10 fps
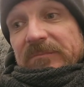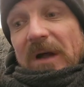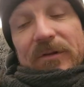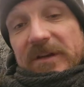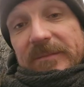
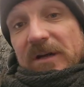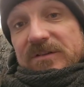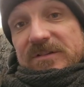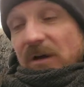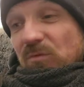But only in
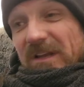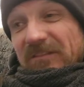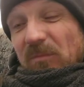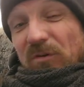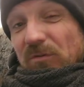emergency, I wouldn't
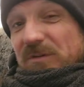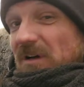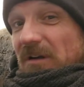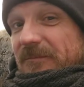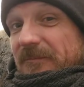have them on all the
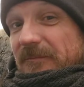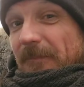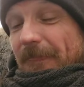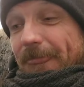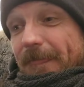time.
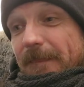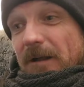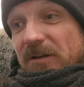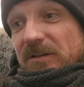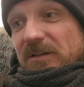
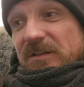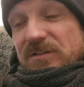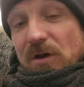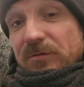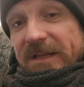I, there's
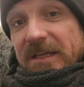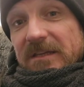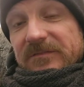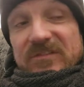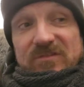no
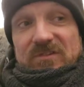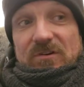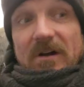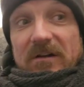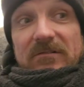need. If you've just
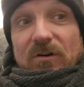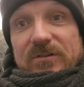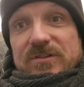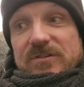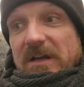got
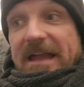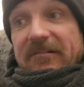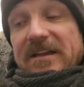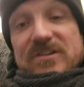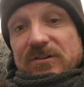oxygen
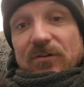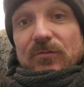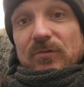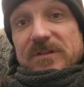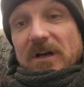aeration on
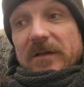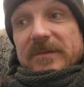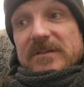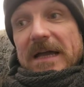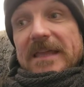all the
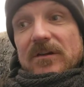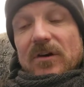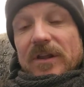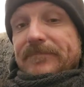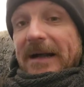time, A, you've
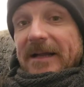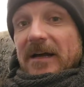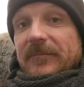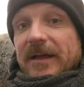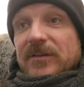got no
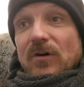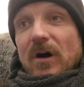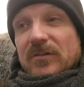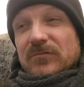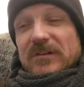backup there and you're,
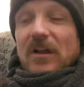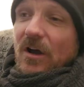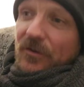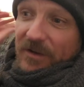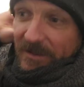you're
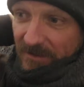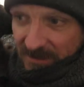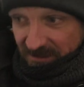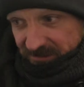relying on it